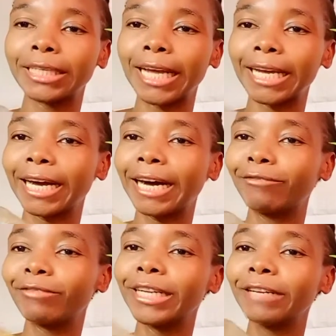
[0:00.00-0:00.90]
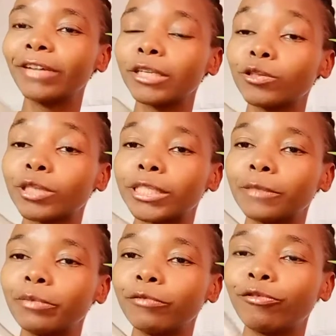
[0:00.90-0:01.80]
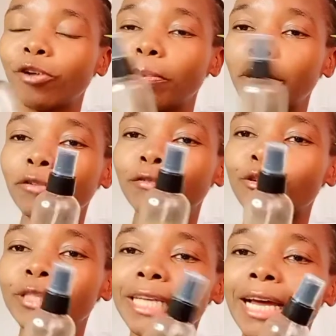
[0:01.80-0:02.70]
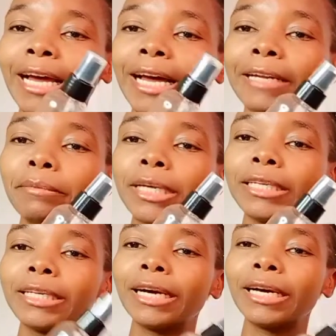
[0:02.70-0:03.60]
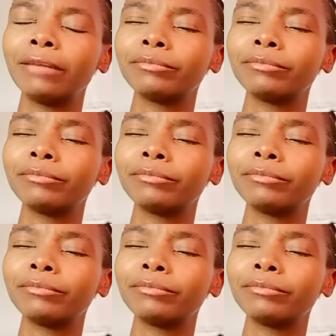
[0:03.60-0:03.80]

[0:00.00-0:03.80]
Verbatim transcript: Like I've never used it before, but of course I had made uh,